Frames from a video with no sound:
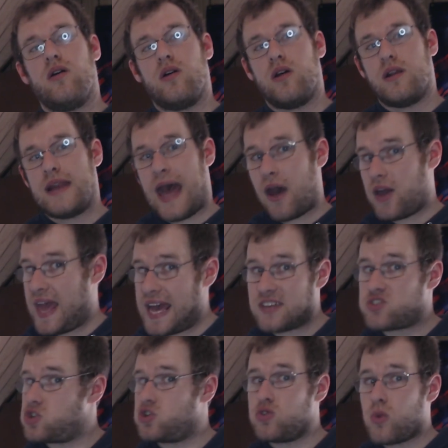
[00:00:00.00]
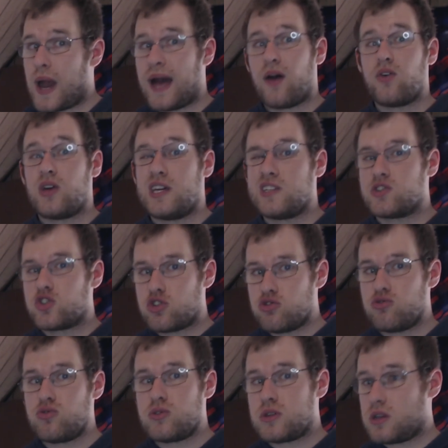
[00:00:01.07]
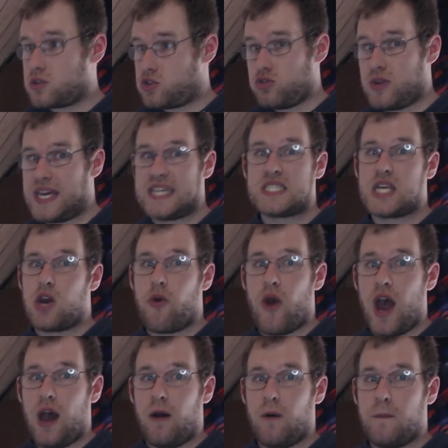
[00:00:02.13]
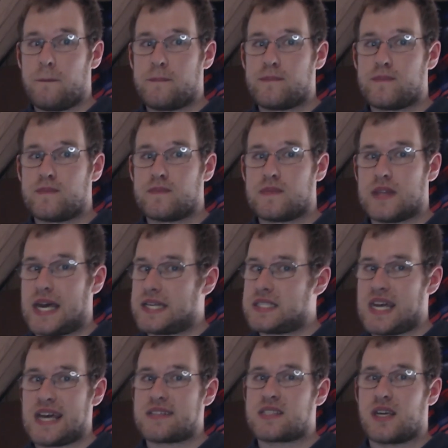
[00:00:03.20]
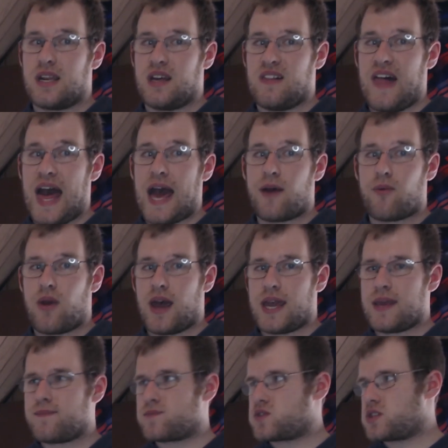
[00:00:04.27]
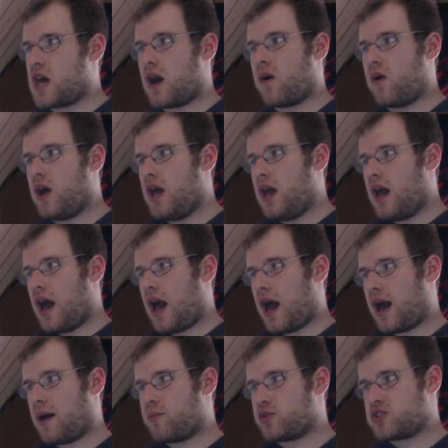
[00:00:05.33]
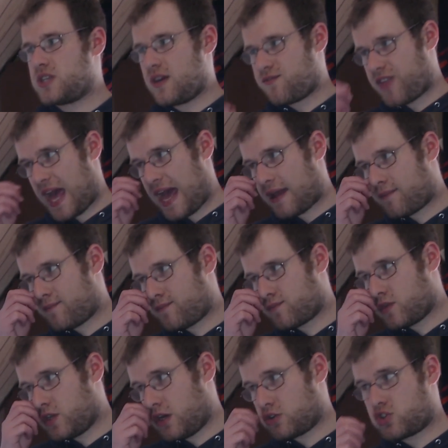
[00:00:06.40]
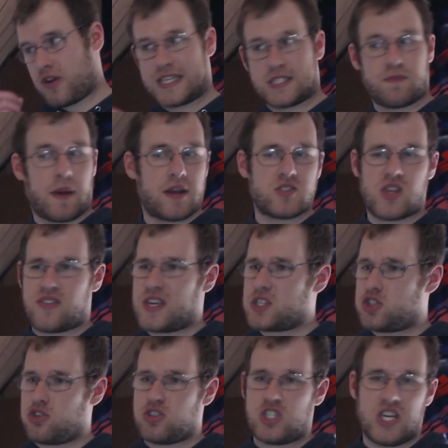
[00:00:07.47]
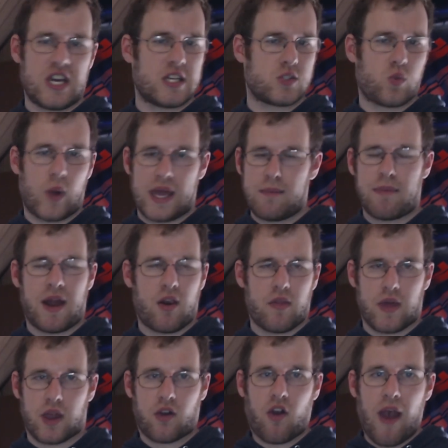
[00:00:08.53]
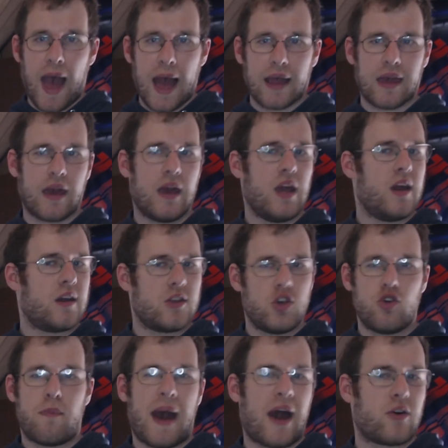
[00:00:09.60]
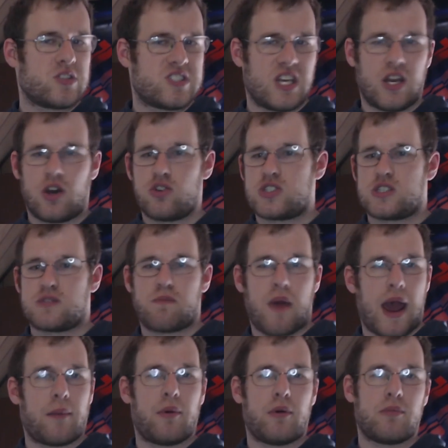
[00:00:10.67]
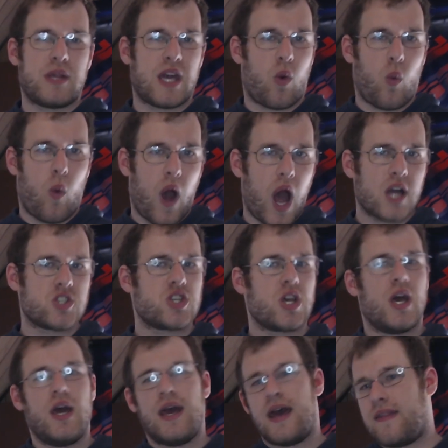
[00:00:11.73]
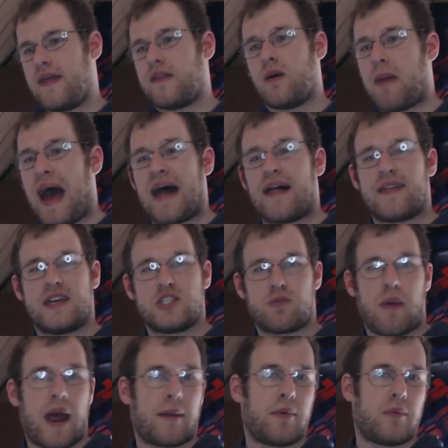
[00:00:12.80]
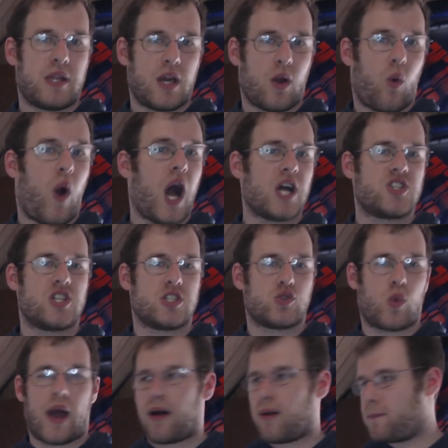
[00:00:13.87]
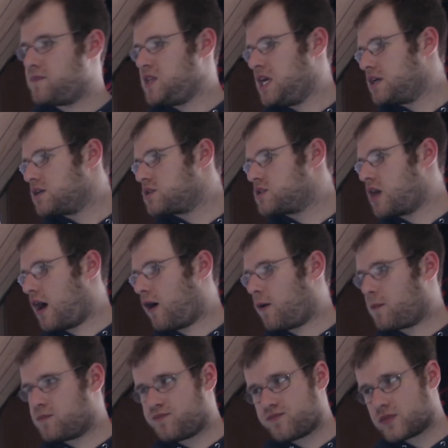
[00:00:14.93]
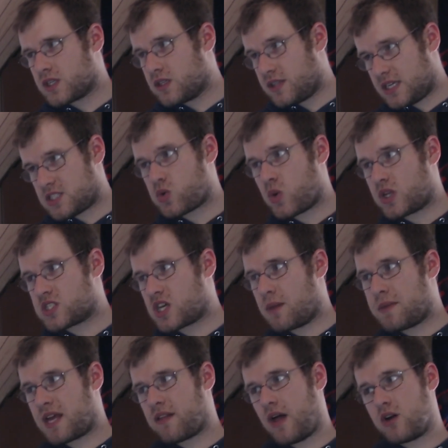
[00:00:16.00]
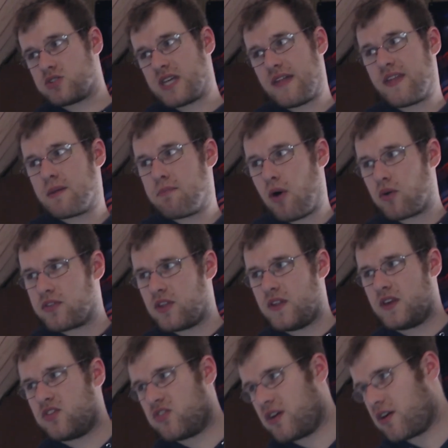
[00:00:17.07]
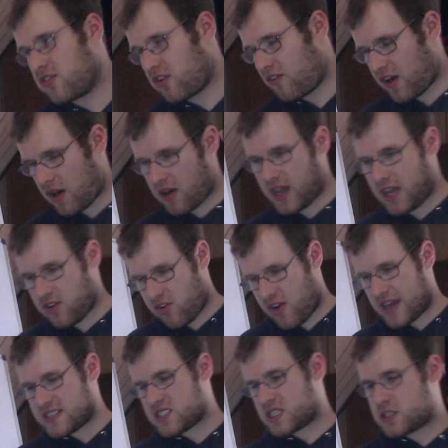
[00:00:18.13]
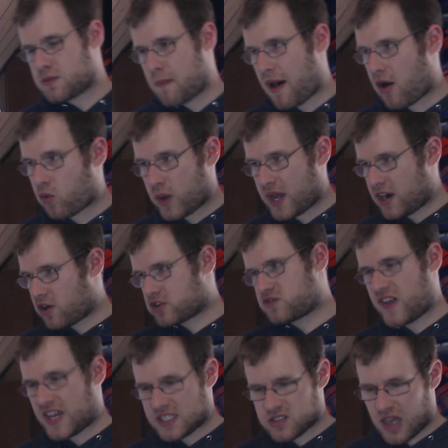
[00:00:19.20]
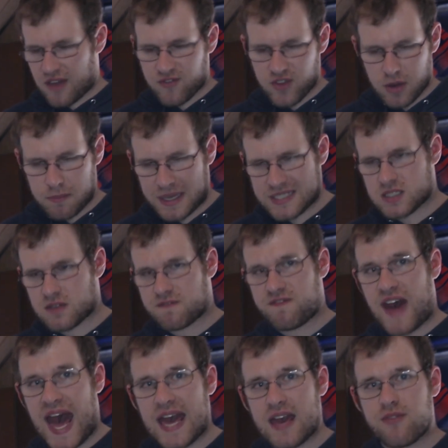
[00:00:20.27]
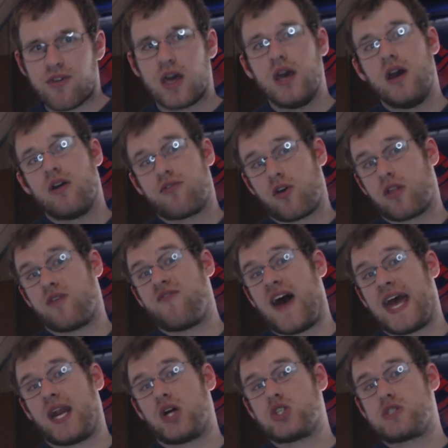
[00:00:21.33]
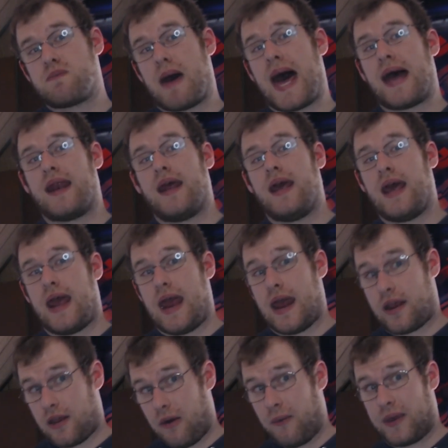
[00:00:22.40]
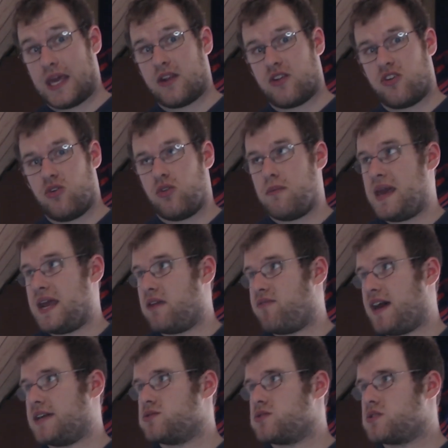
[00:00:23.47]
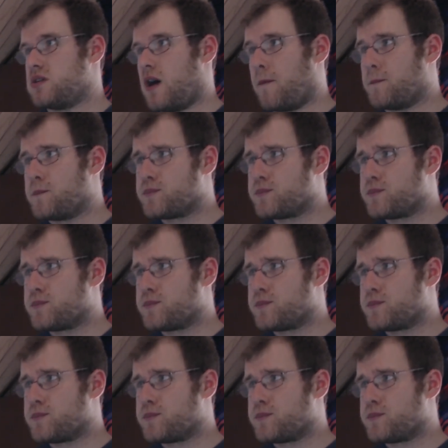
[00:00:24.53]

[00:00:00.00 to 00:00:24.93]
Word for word: Now he has to do well in two days in a row. That's asking a lot, right? So we'll see if that, you know, transpires. I think Junjia is way better than Croc. Yubao and Tinone's is probably a wash. And then the bot lane's probably a wash as well. So this one's going to be close. I think both of these series are very interesting. Tomorrow, winners face off in a best-of-5 for the final spot going into the main event. So